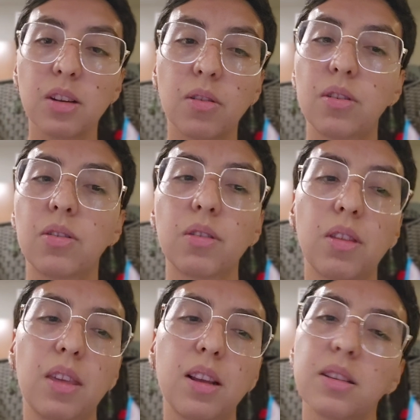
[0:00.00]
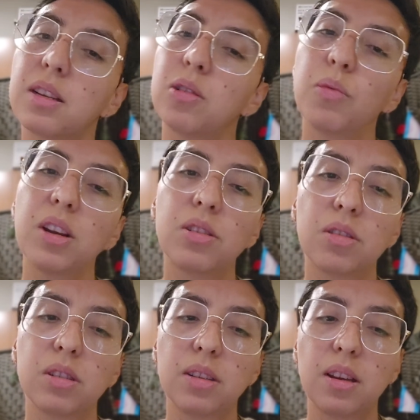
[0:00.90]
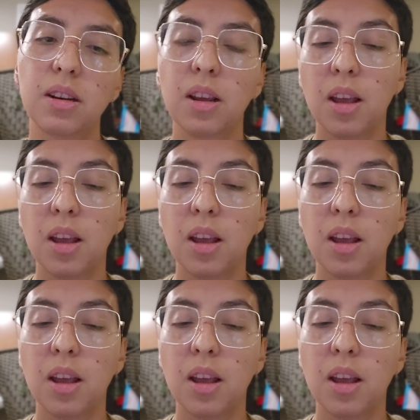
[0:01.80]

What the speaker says: or things, situations that